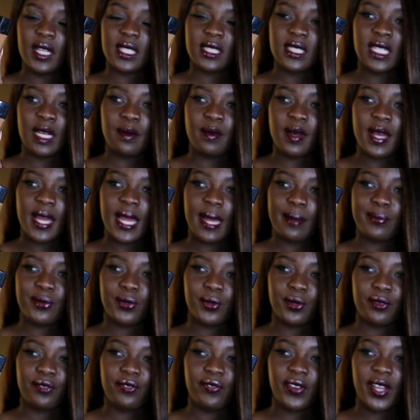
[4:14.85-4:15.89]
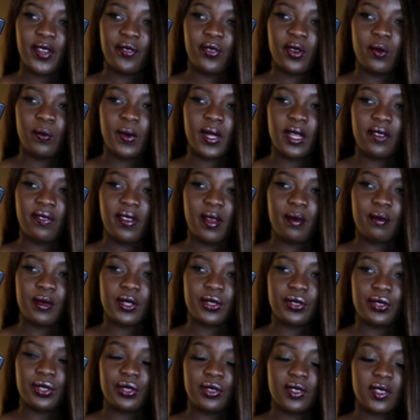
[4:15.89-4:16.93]
It's not my absolute favorite, but if I
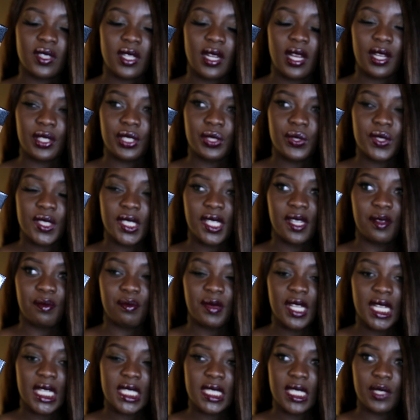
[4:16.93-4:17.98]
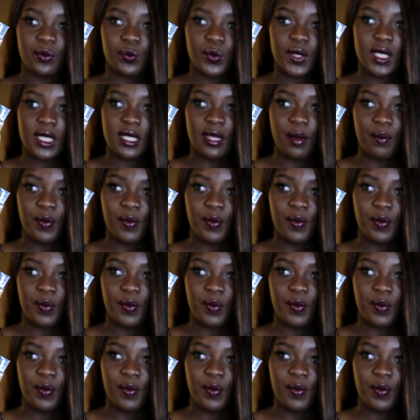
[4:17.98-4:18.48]
must use it, I'll use it and mix it with